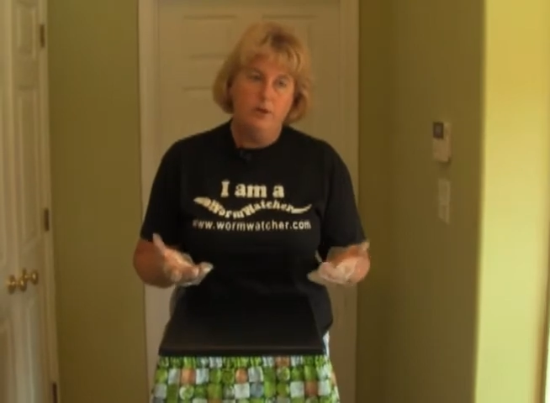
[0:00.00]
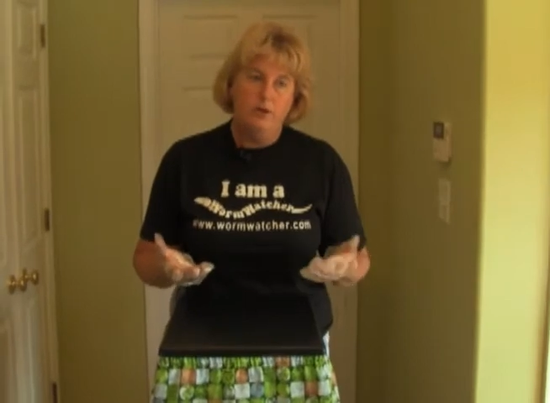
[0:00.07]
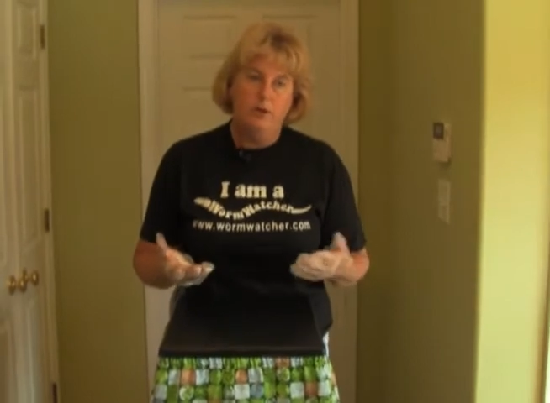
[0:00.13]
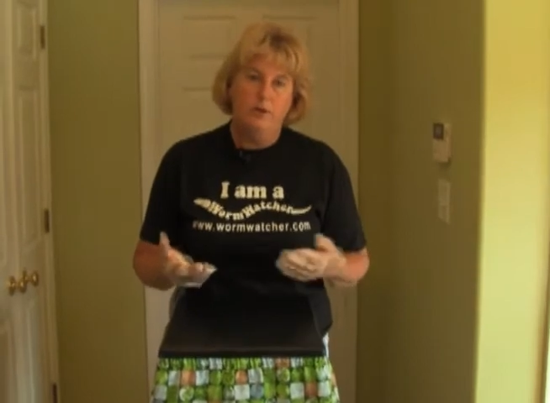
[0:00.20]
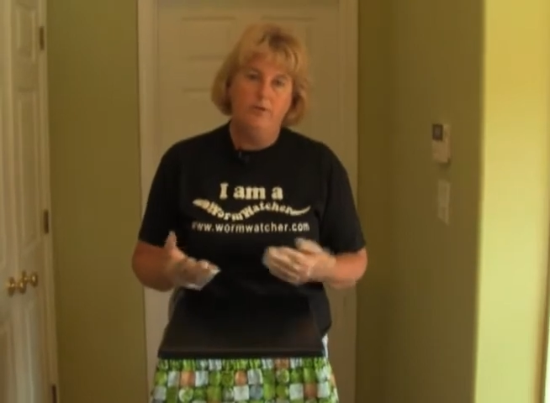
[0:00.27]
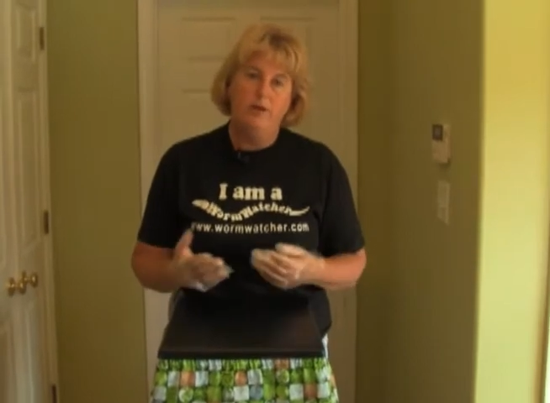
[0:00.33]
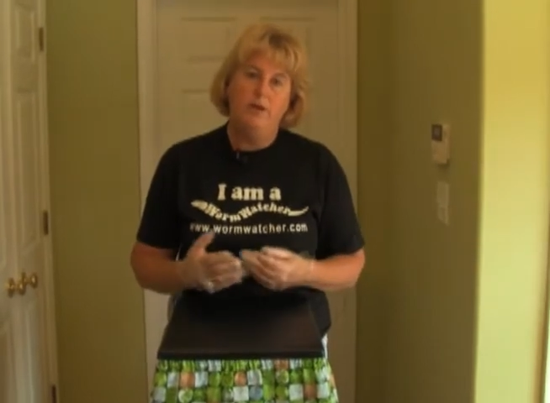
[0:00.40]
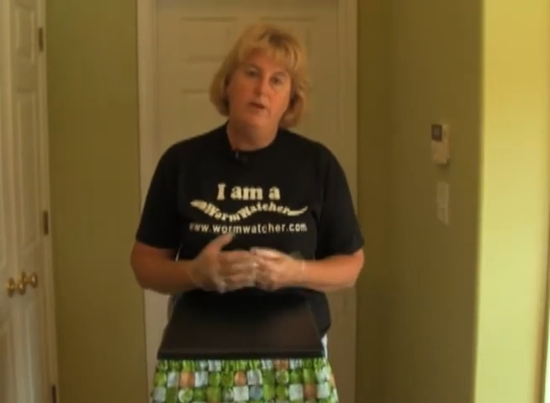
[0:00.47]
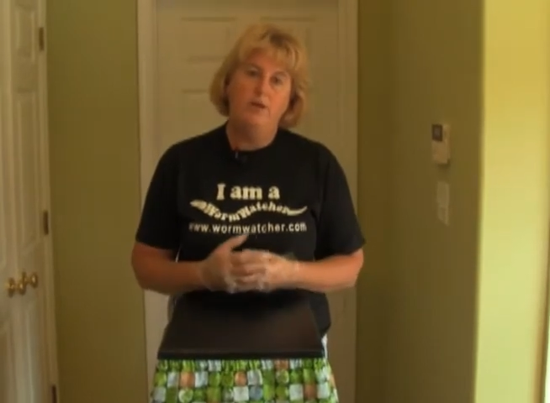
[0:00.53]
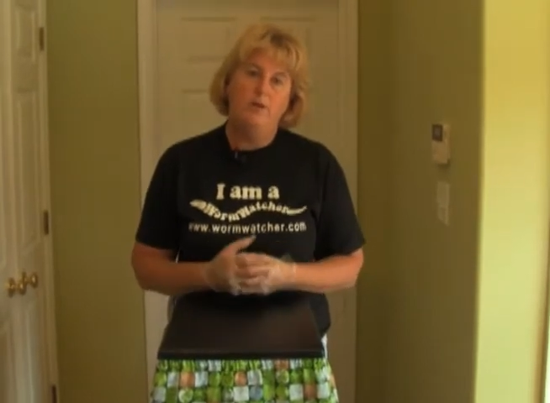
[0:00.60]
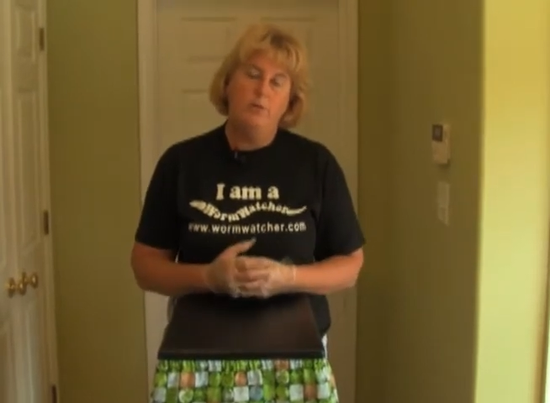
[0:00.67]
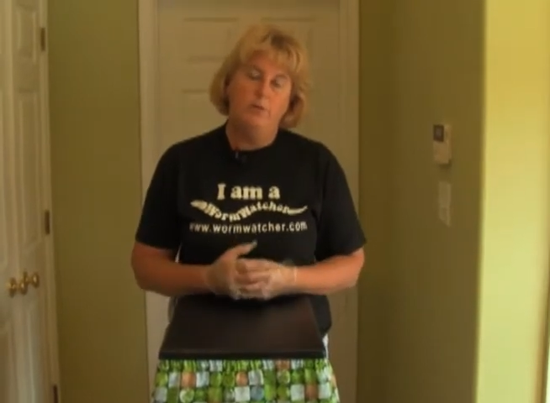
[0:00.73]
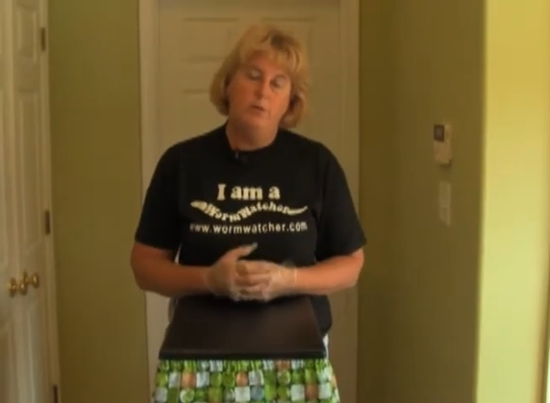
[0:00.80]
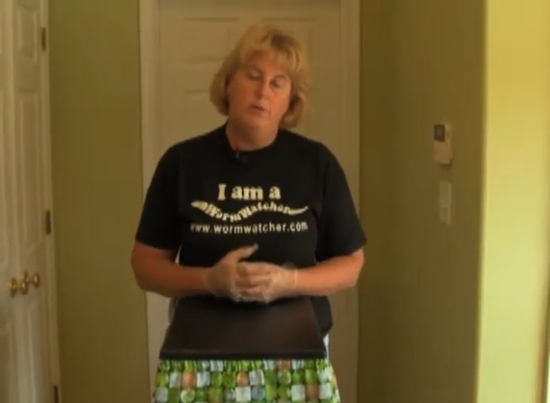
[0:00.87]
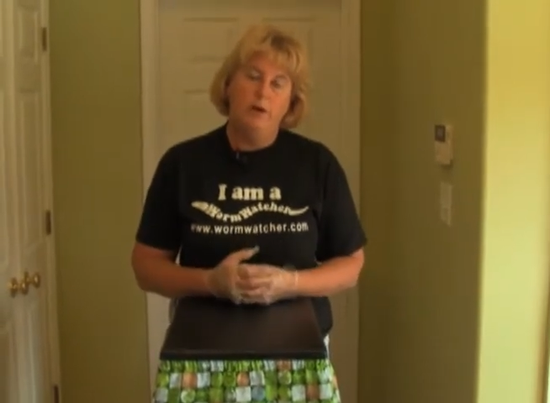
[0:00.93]
you're feeding
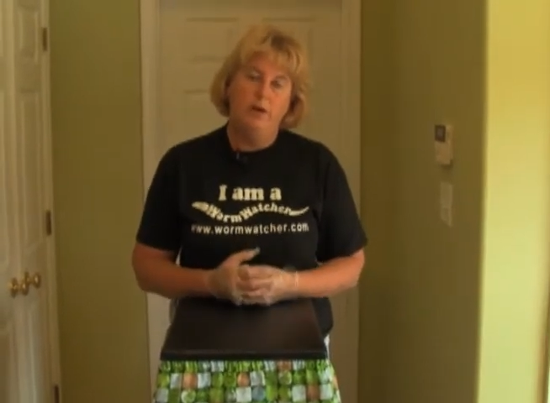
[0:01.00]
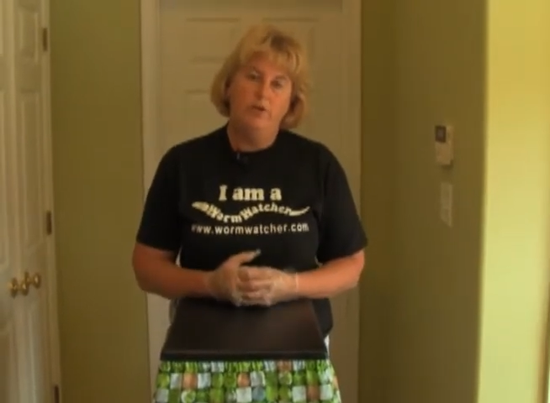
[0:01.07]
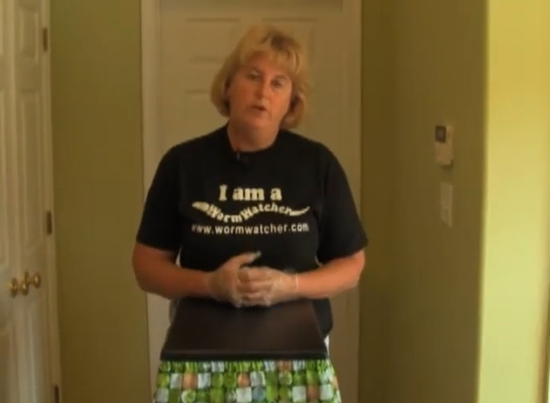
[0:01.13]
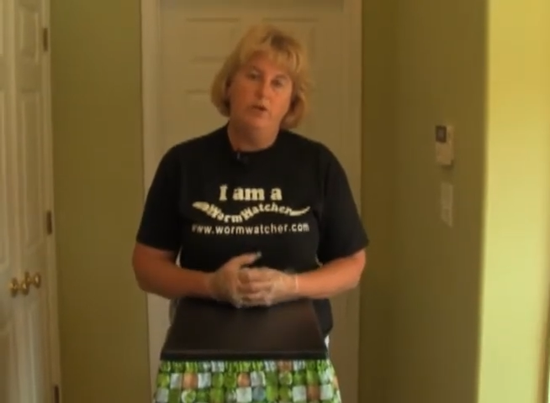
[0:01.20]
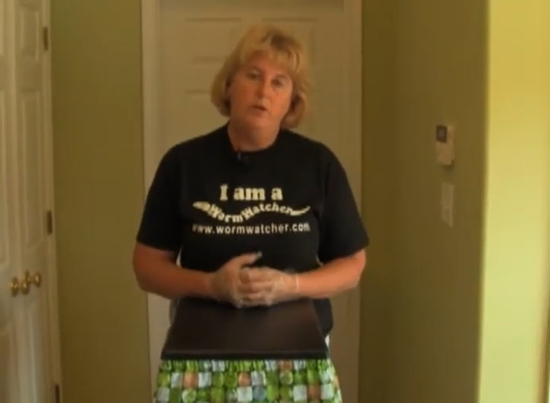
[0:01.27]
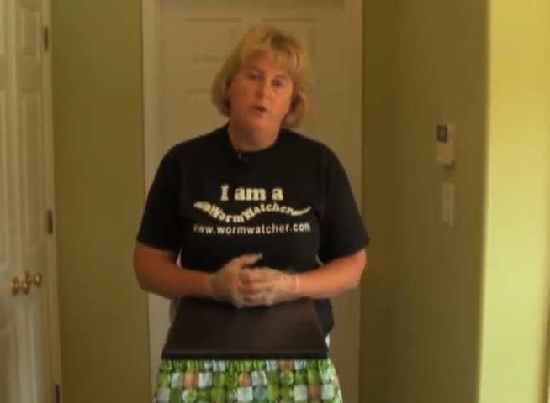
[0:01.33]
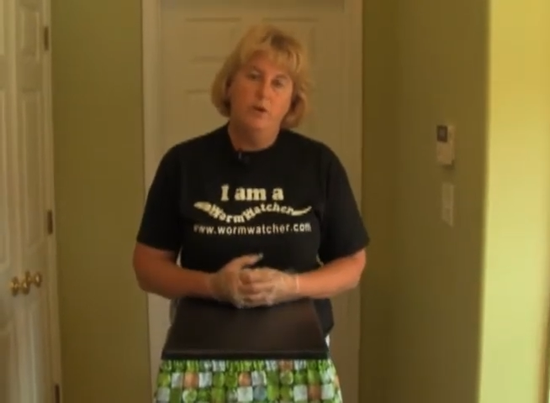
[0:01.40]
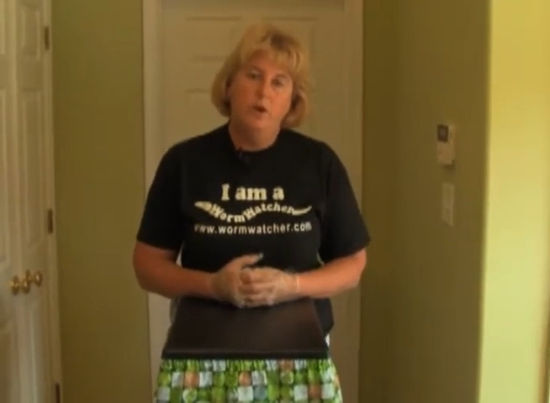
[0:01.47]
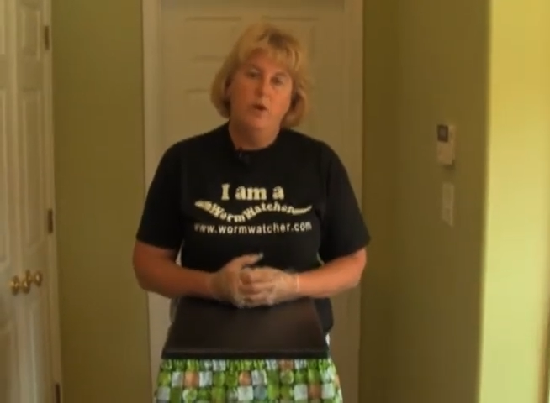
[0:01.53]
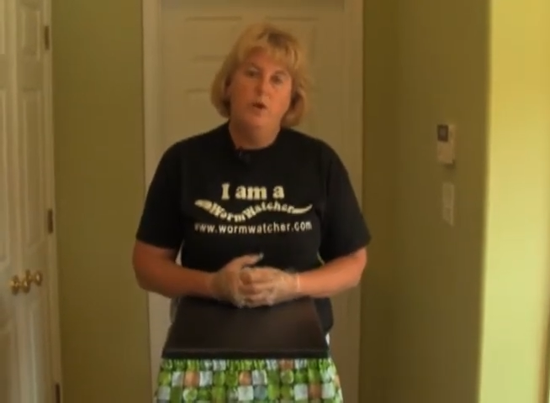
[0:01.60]
your worm watcher,